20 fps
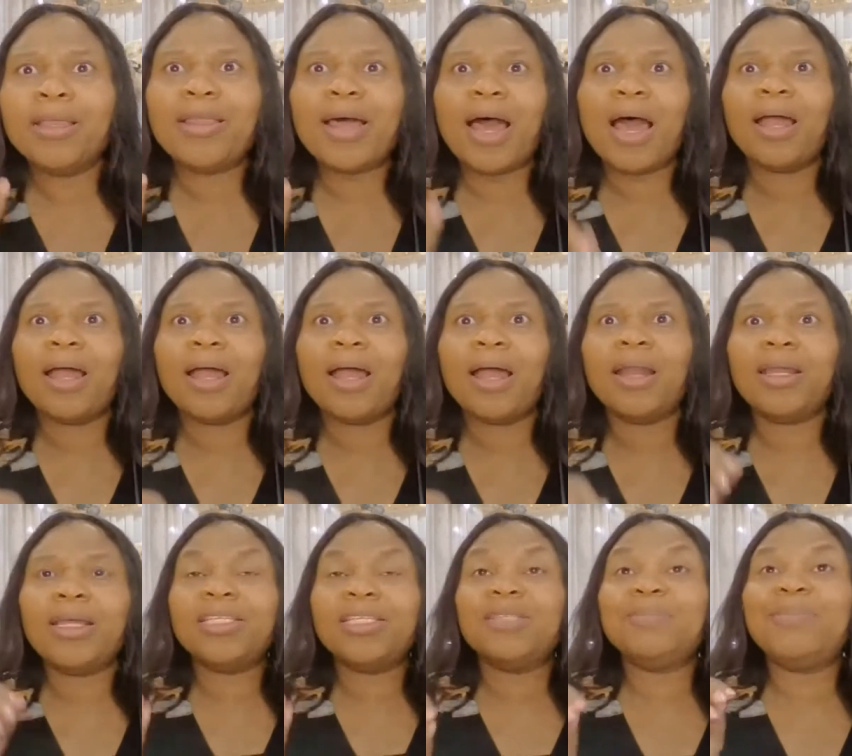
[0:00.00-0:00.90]
That
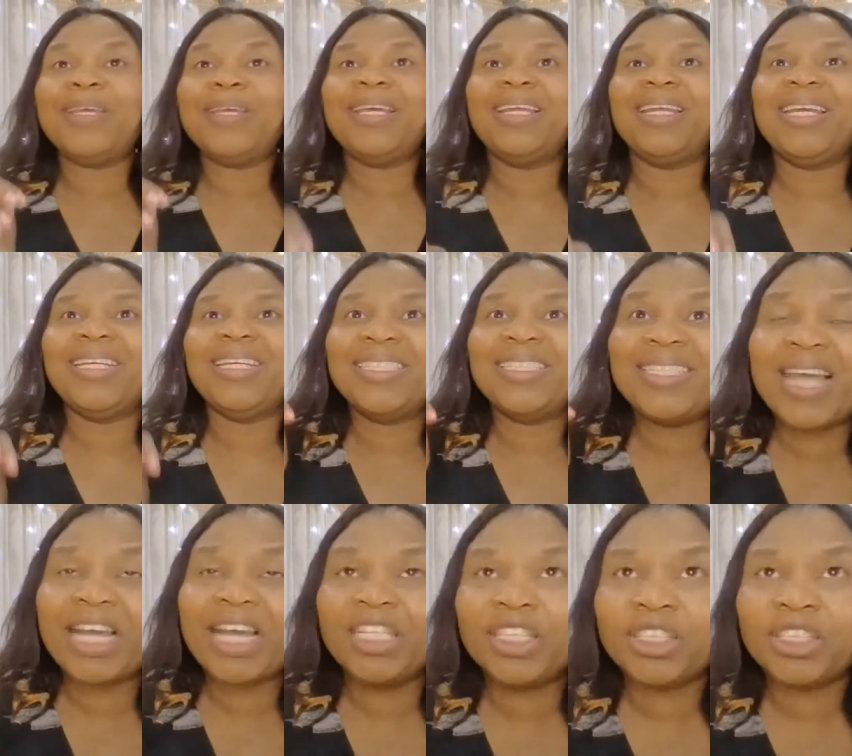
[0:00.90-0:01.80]
is being
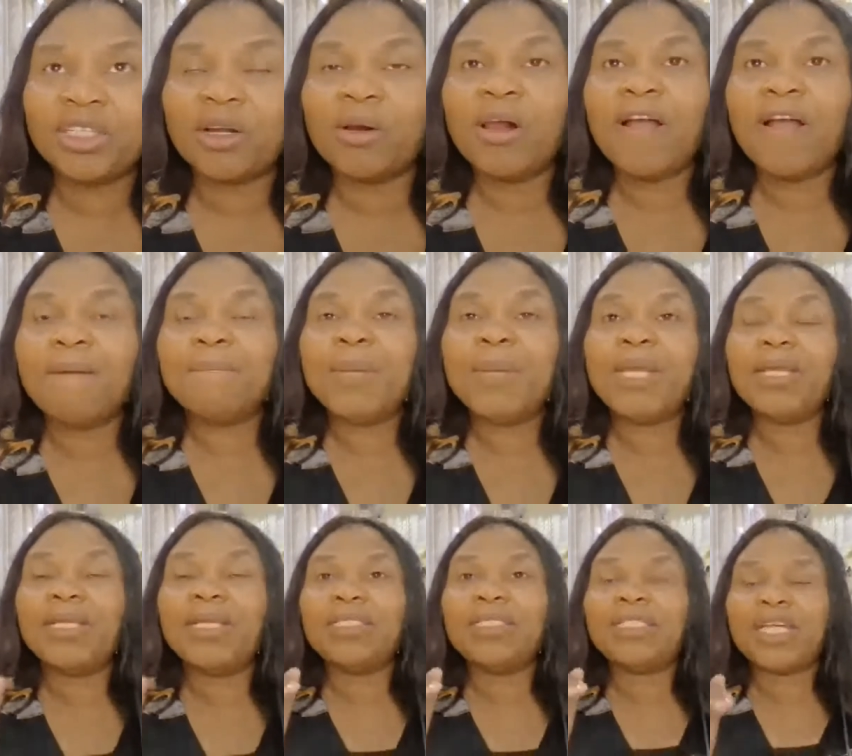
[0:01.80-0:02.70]
intentional. Being
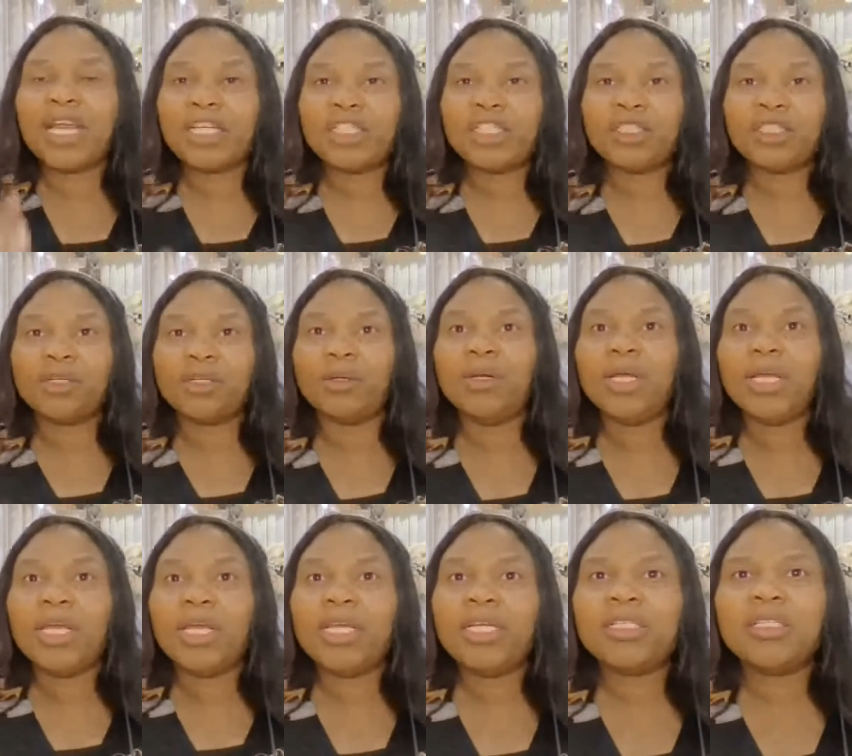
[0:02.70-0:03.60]
intentional
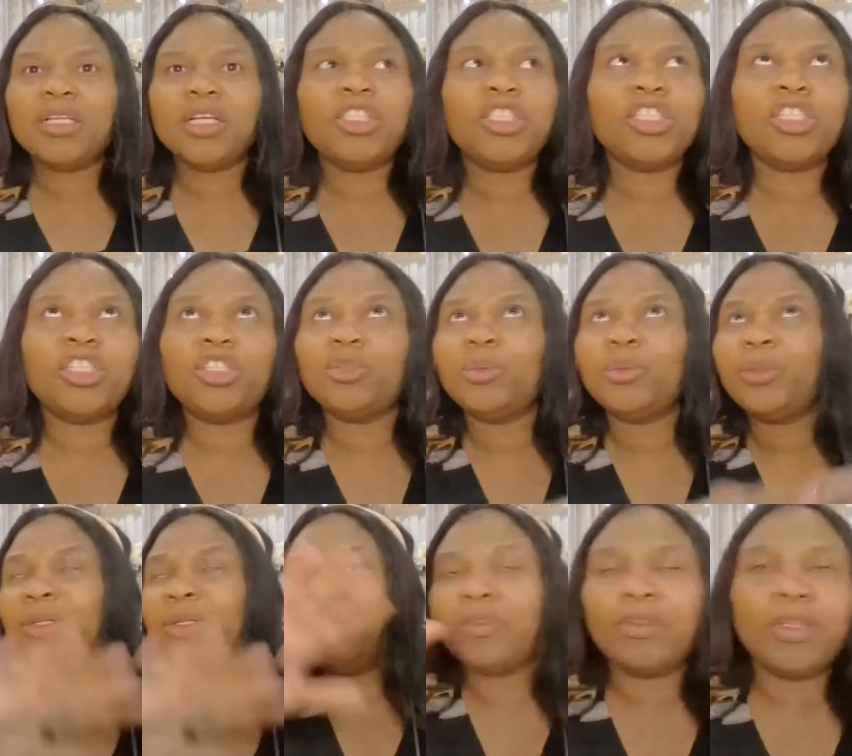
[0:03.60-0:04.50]
is not just doing
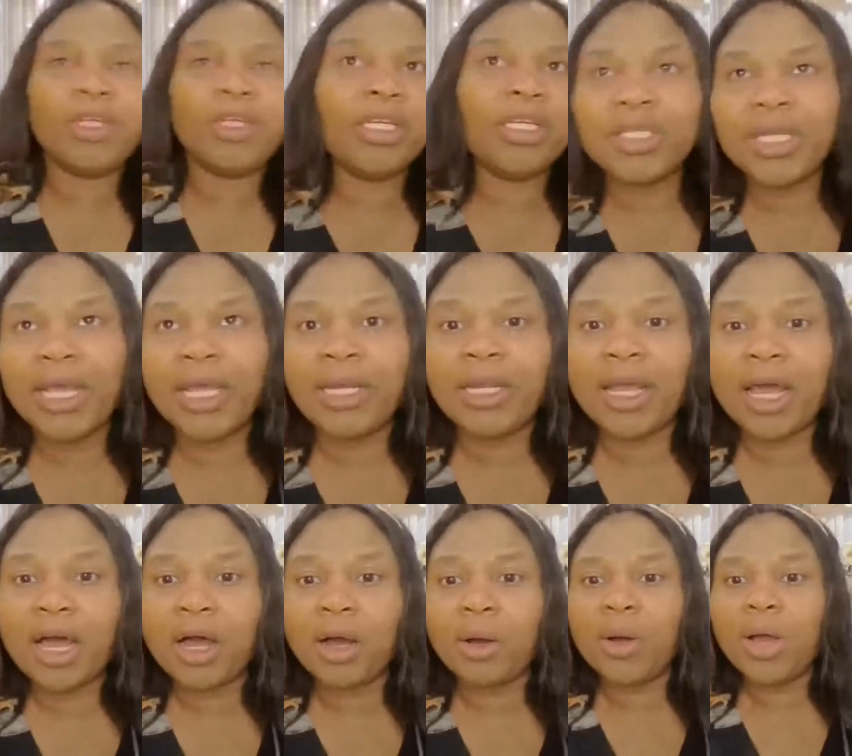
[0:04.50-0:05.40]
things anyhow,
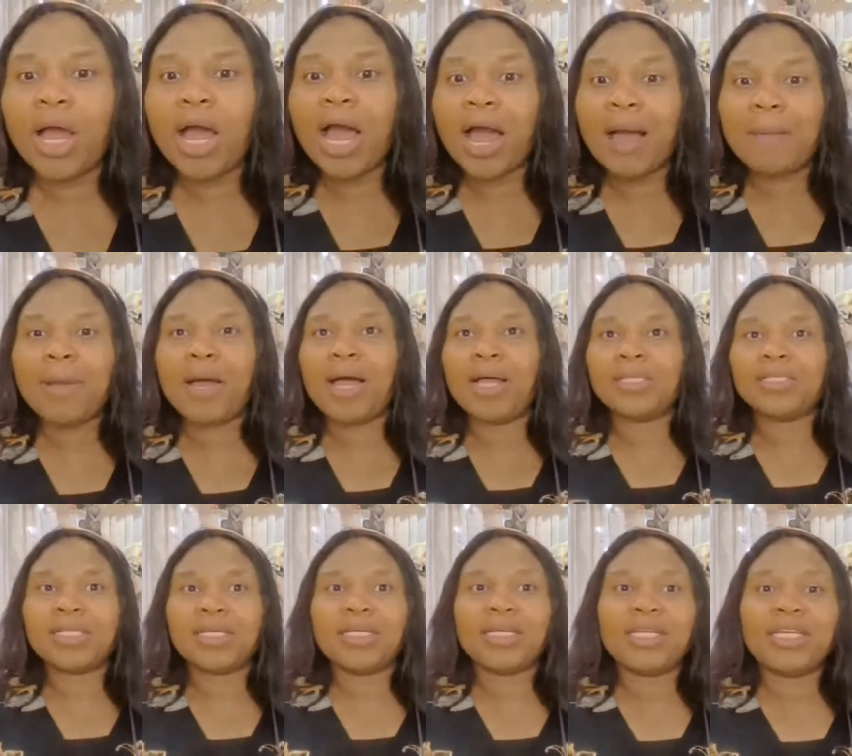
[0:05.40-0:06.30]

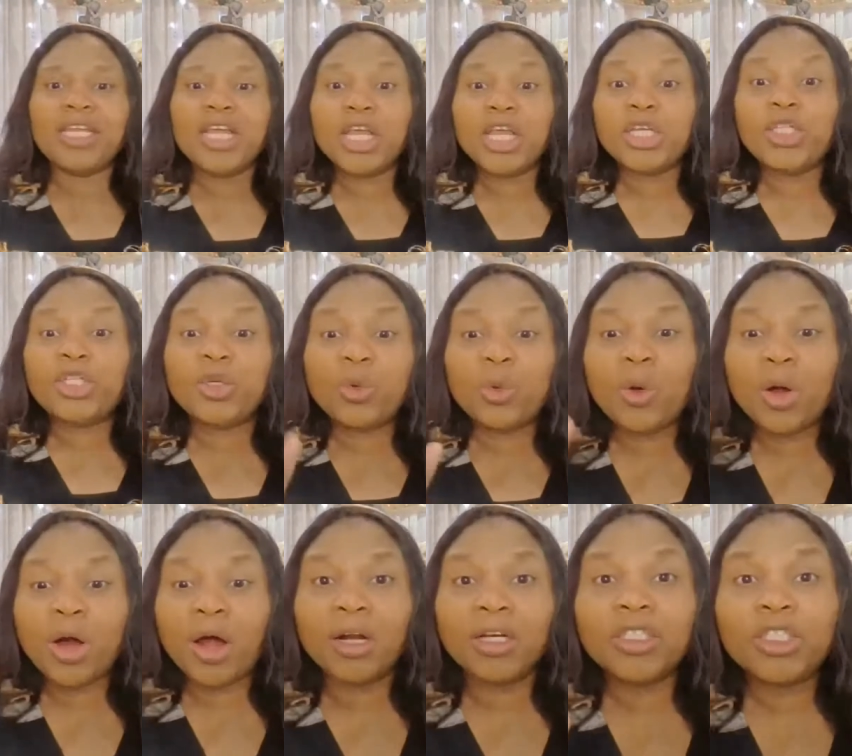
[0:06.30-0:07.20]
haphazardly. You are
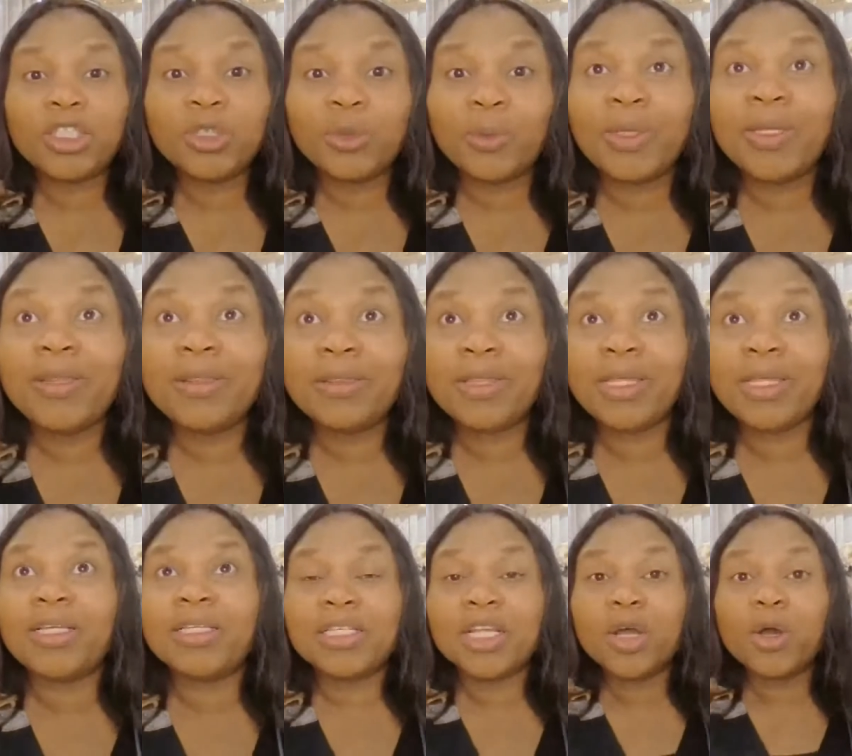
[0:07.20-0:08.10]
doing things
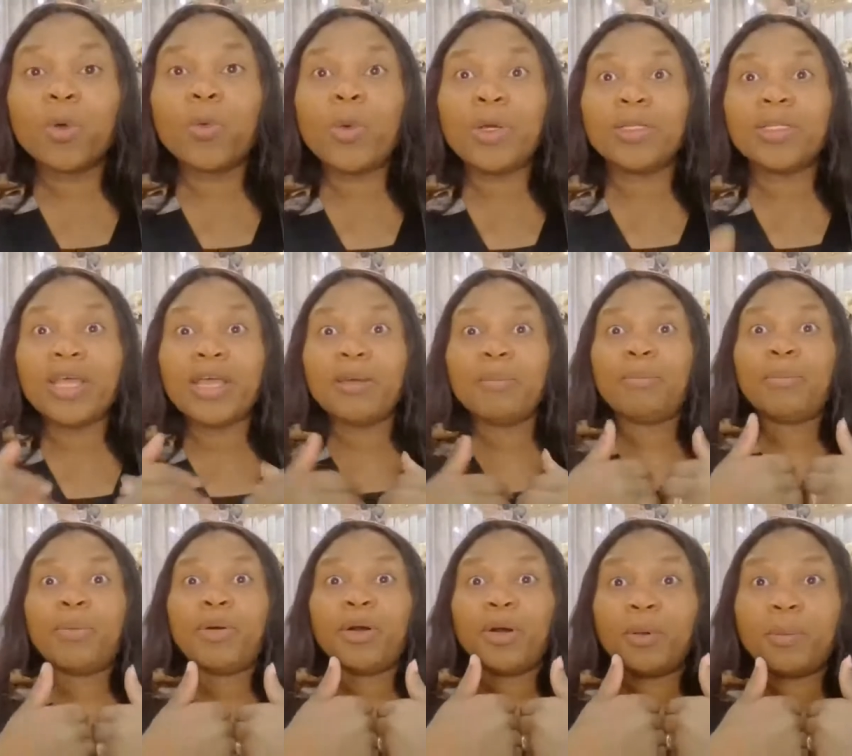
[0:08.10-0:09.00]
with a
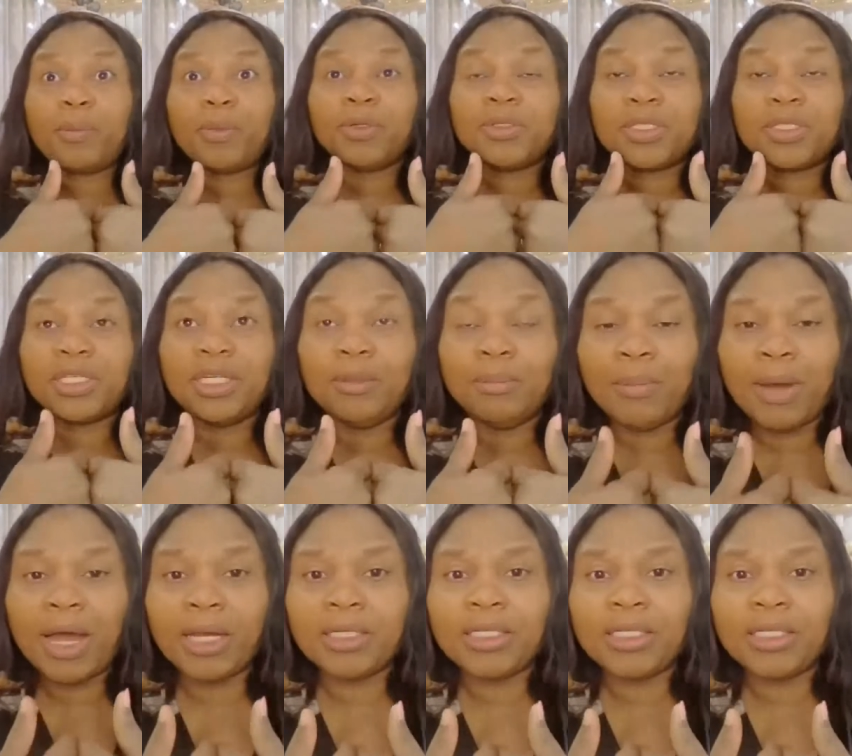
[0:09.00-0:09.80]
purpose in mind.